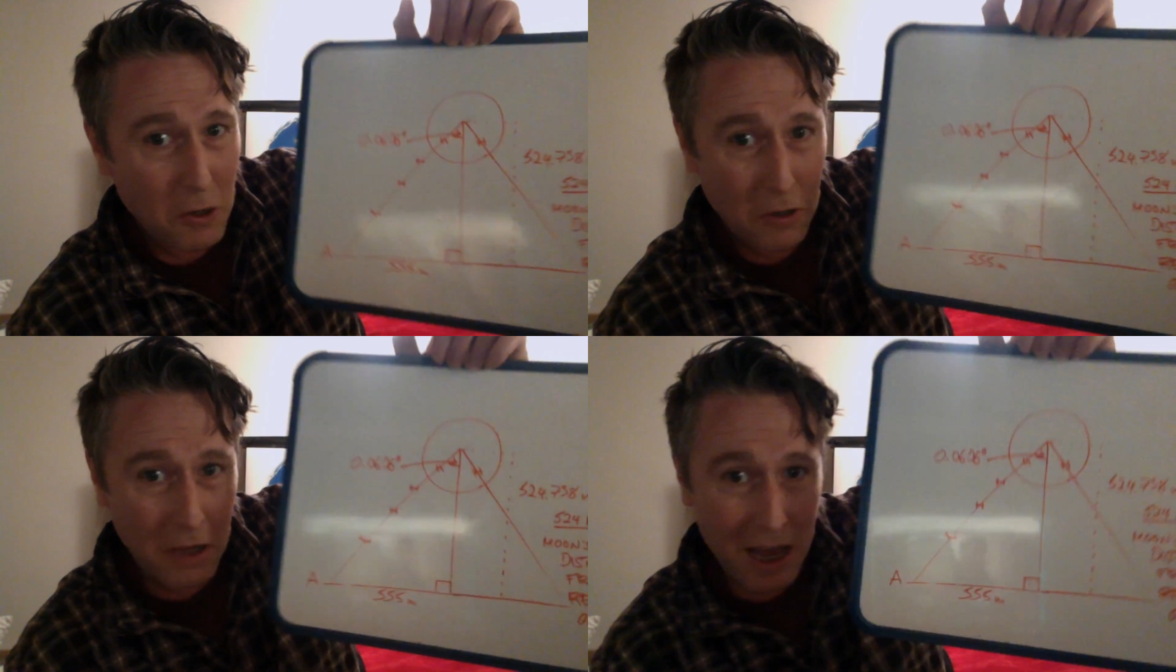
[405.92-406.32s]

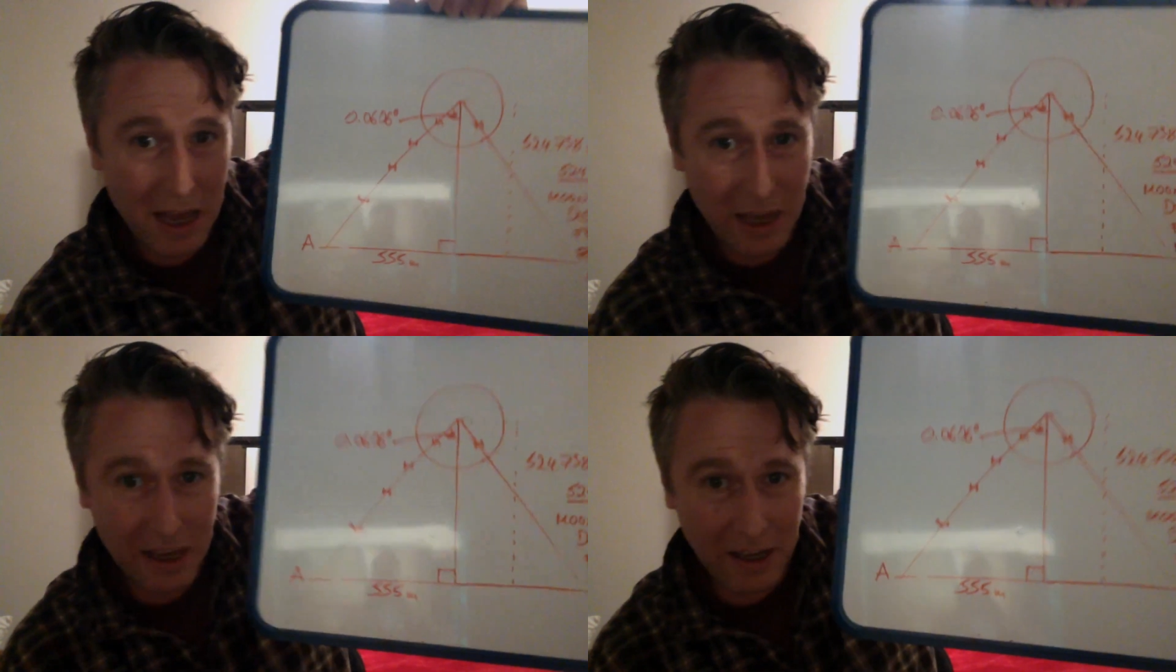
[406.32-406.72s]
Okay,
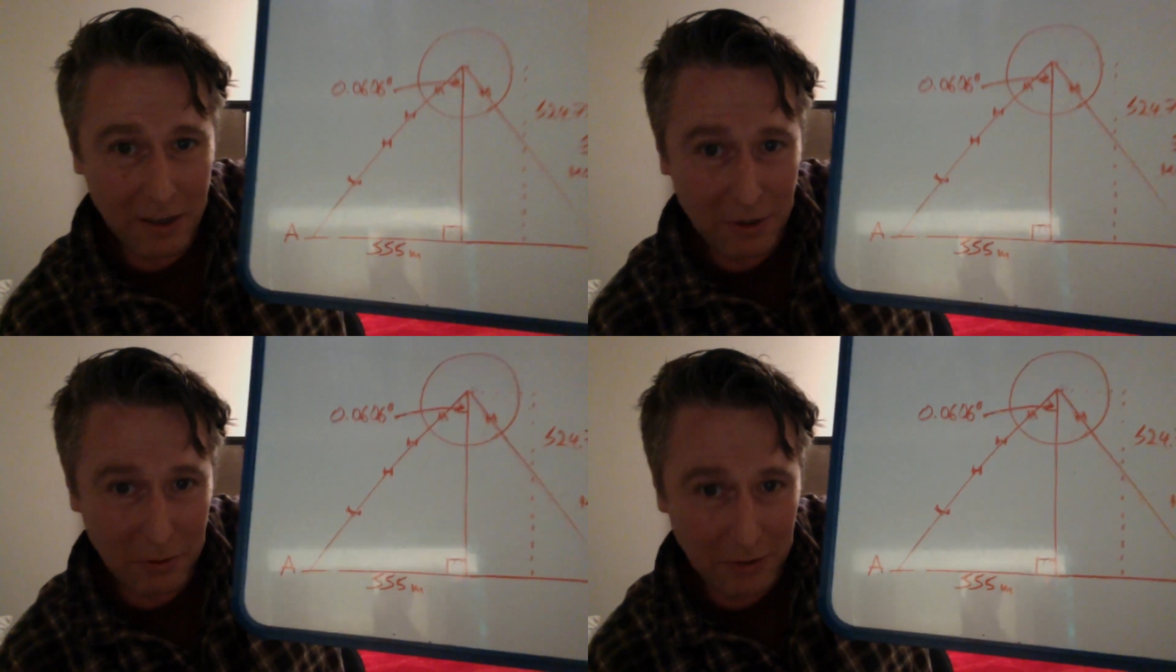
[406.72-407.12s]

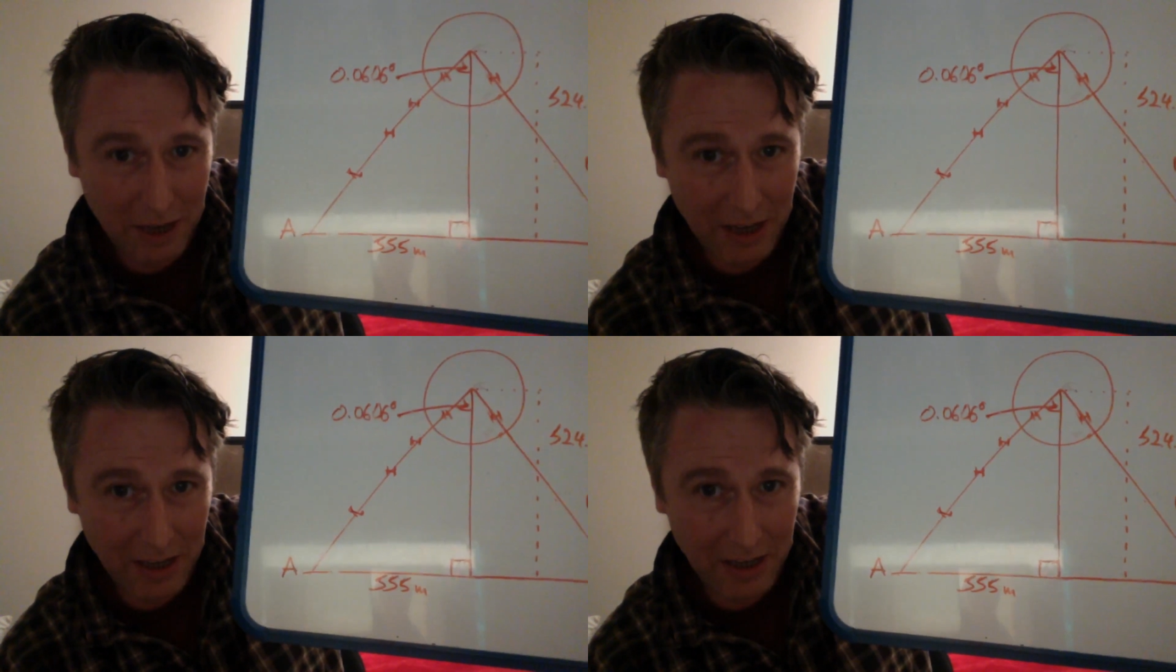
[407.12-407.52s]
you
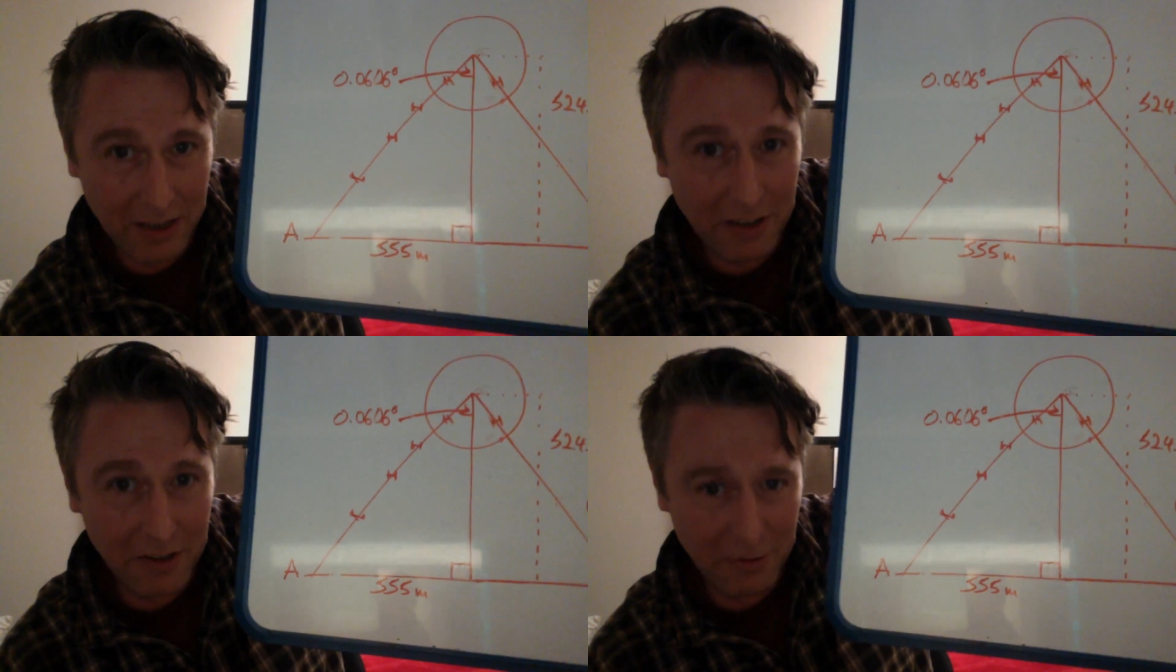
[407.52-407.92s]
seeing?
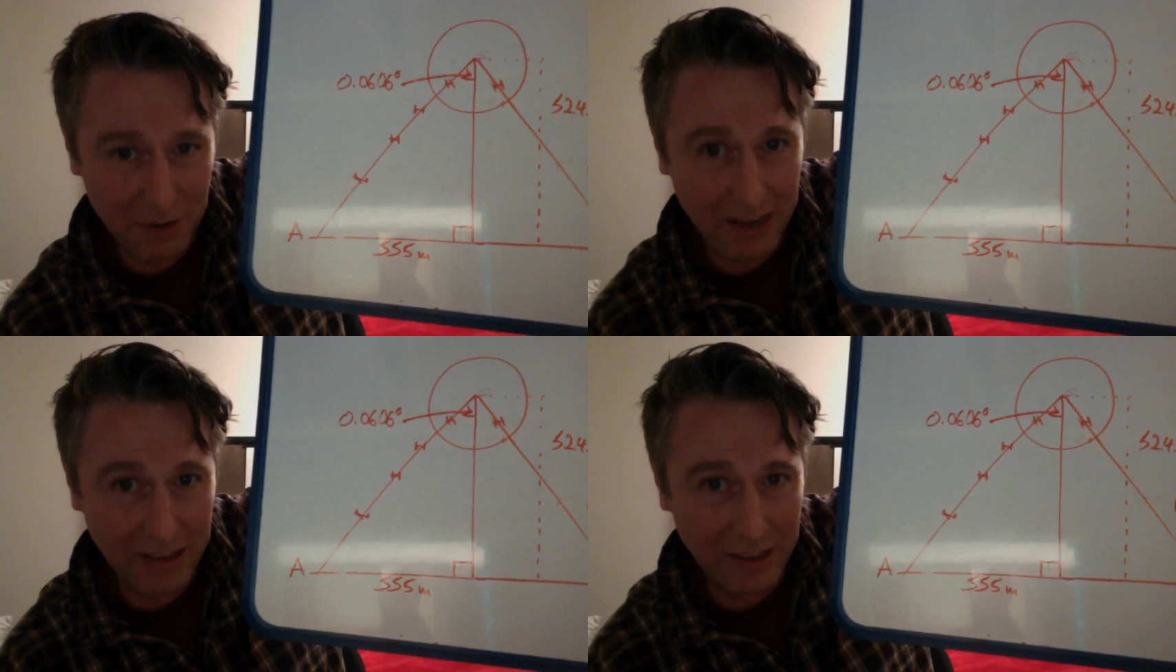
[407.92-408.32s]
Right.